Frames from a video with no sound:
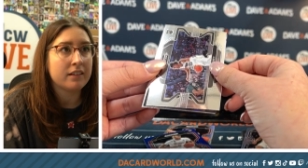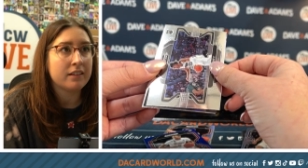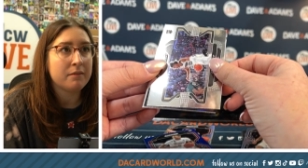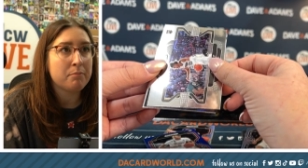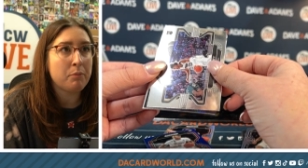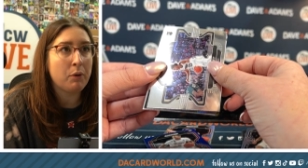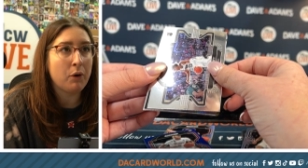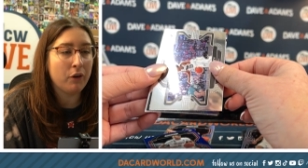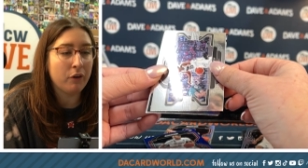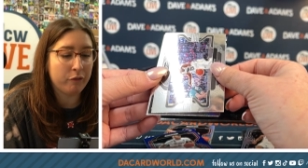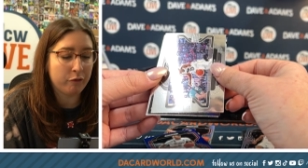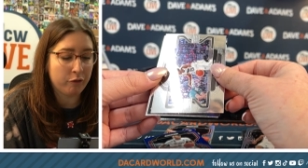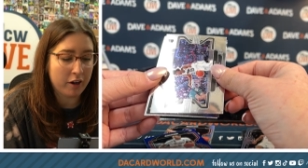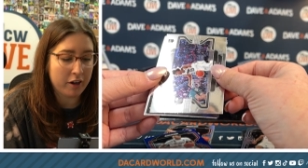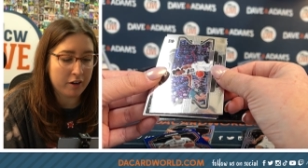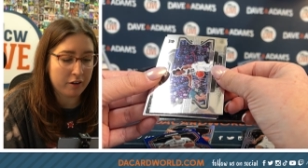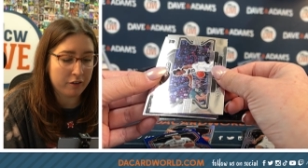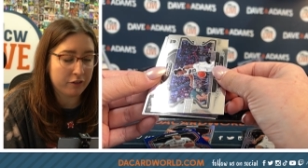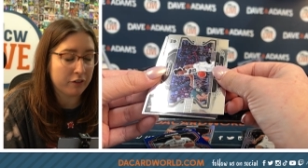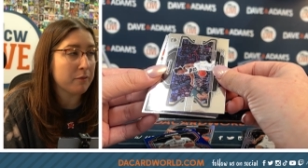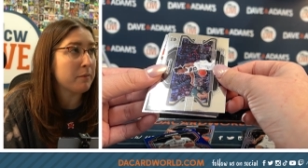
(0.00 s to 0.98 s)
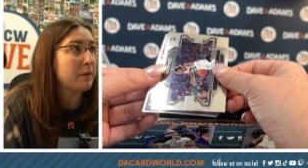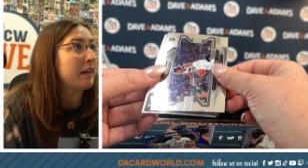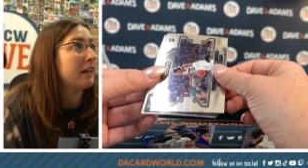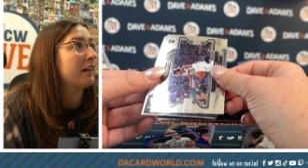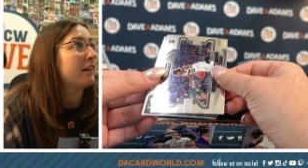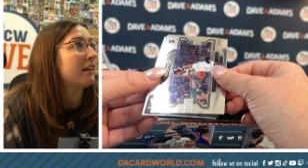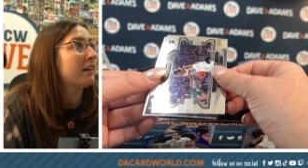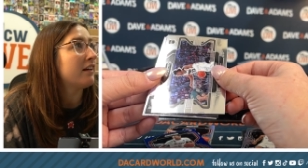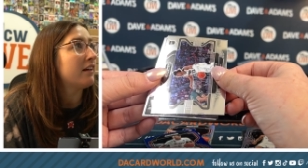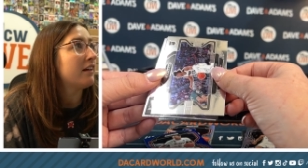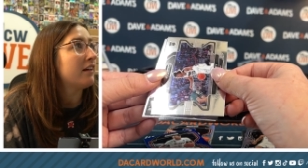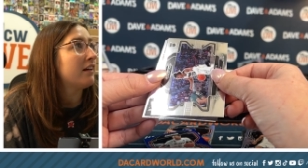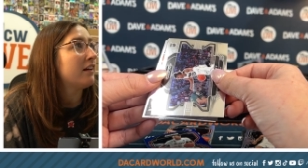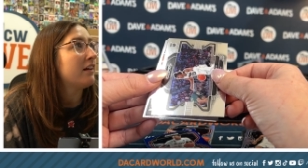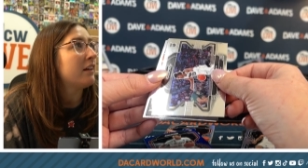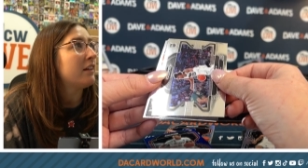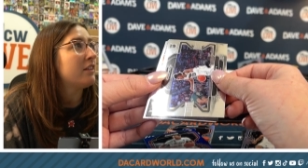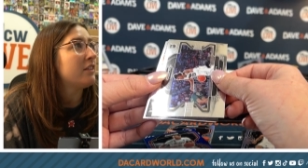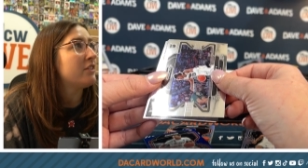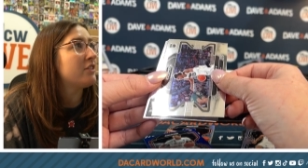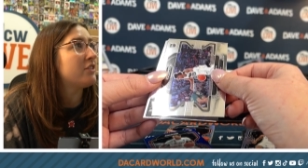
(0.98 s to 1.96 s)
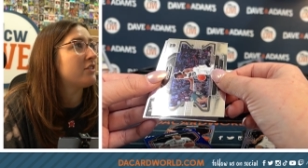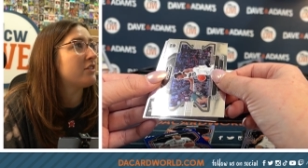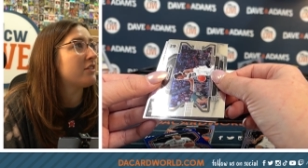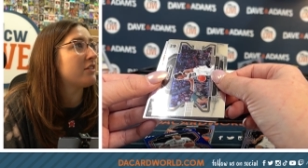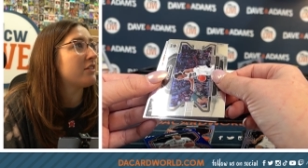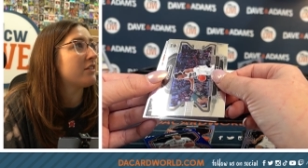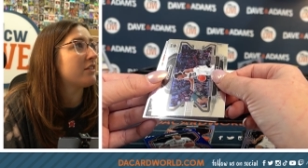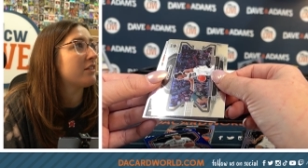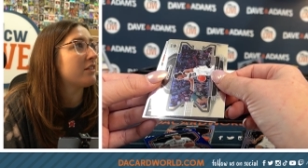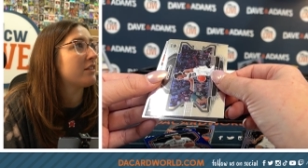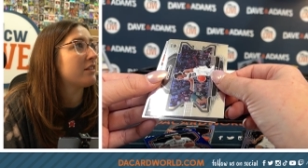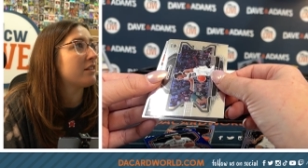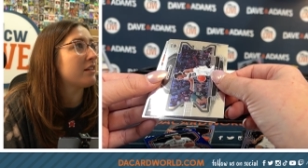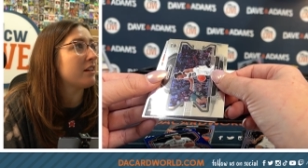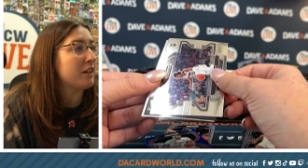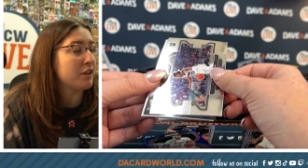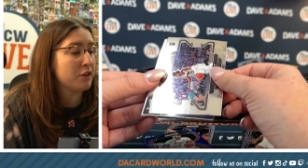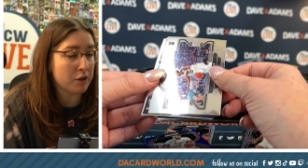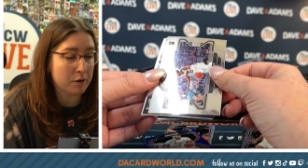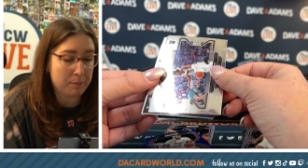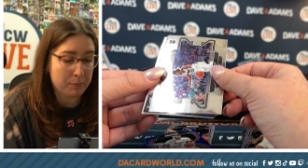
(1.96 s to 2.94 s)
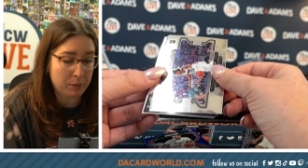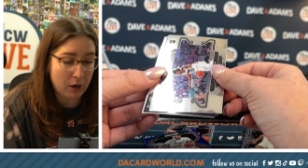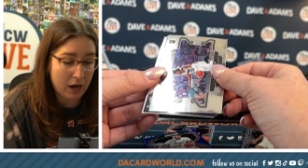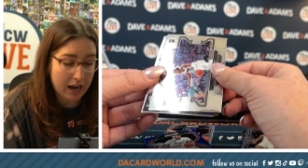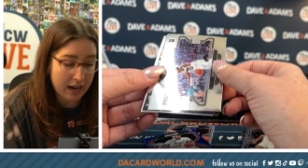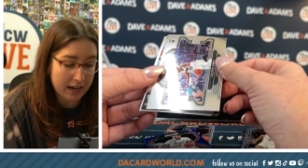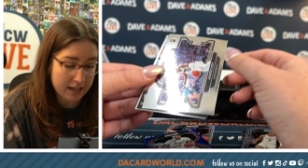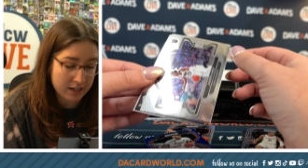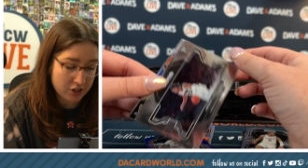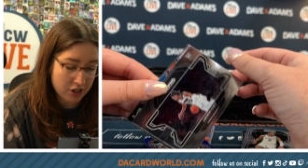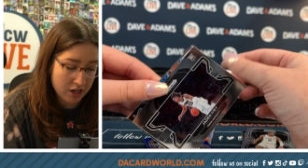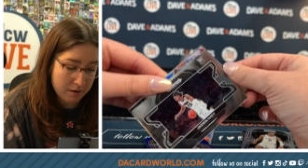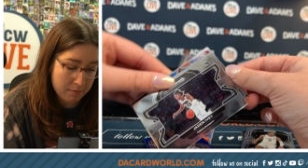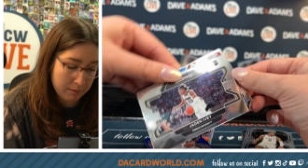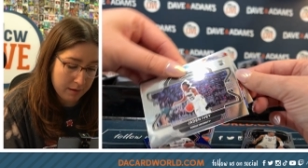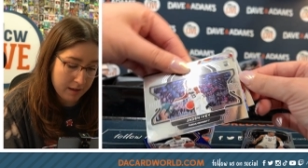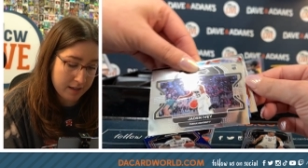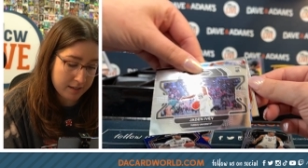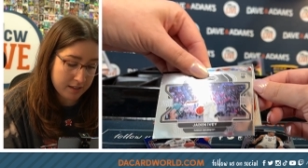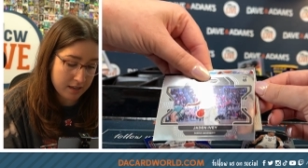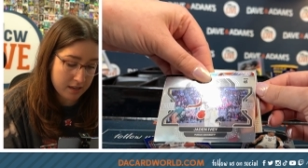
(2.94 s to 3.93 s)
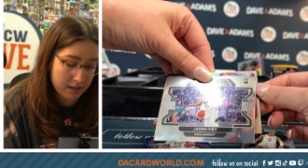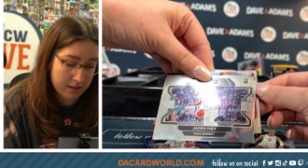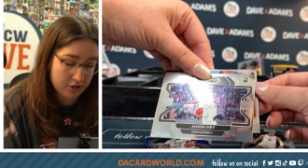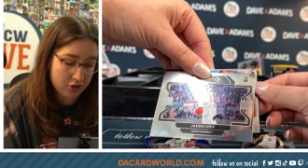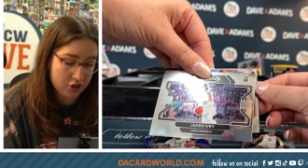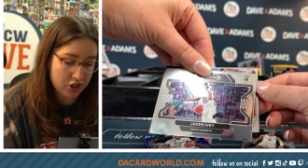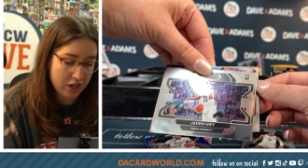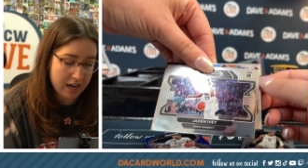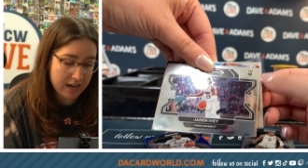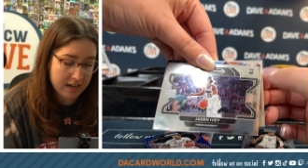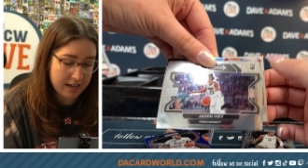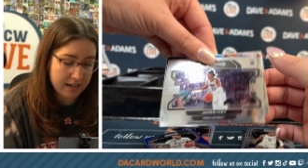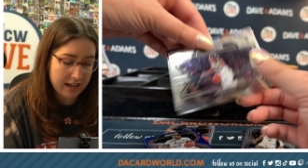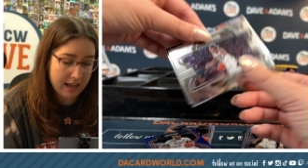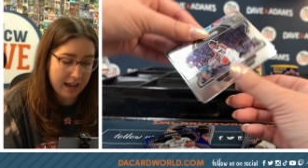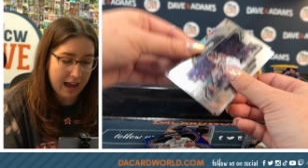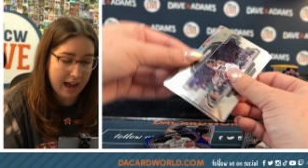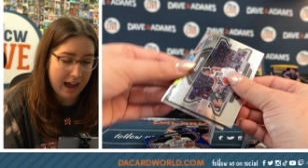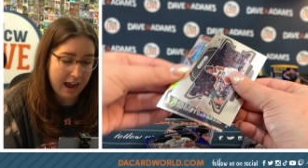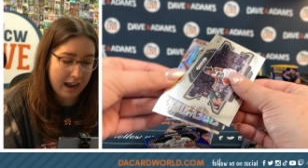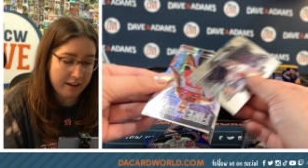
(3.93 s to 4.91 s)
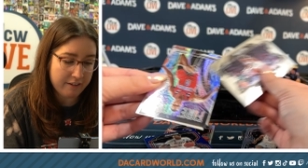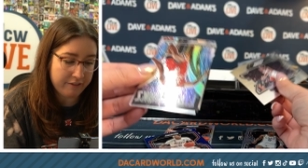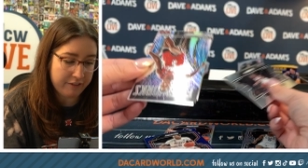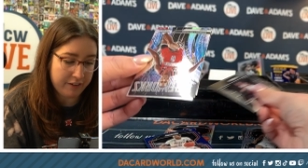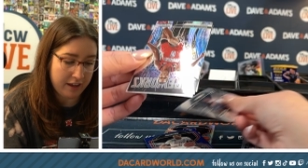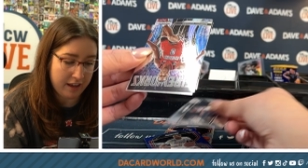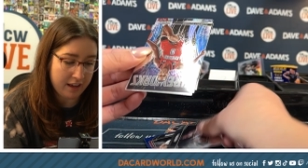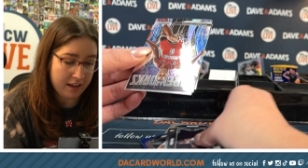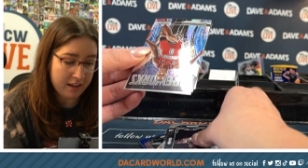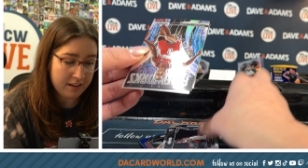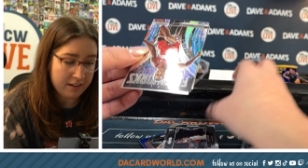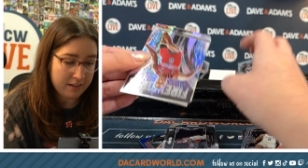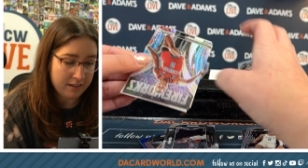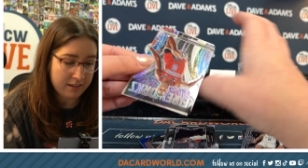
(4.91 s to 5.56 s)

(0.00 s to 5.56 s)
Pull fire for me. You're Brian J. Blazin? Jaden Ivey.